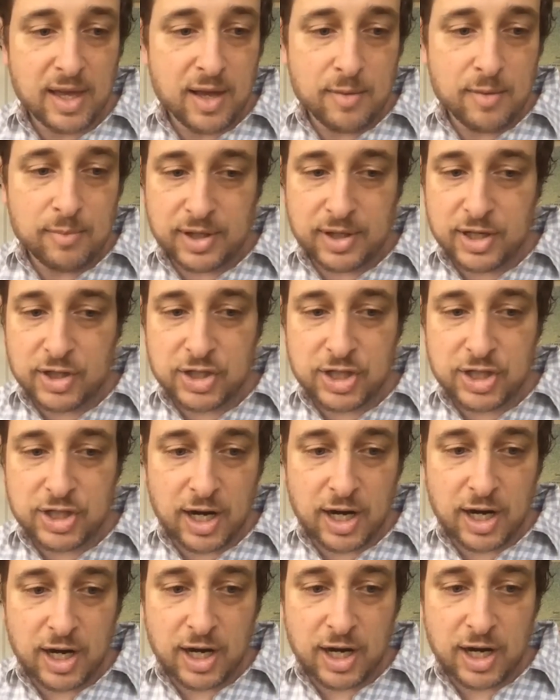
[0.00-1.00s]
please
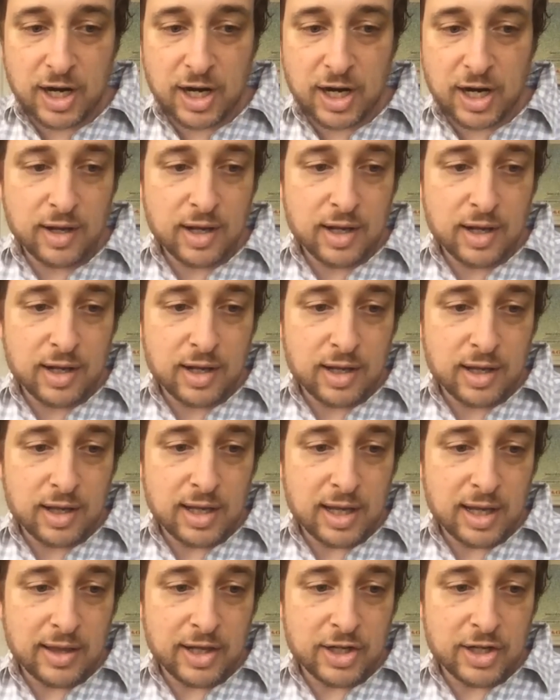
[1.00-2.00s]
share
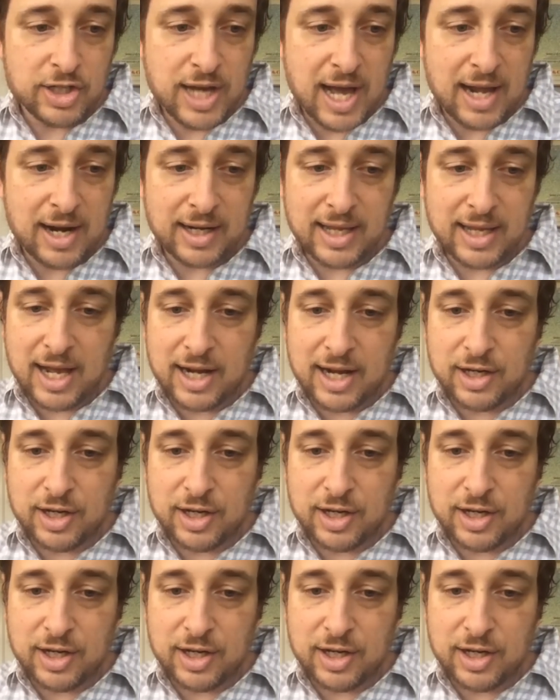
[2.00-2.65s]
in the chat again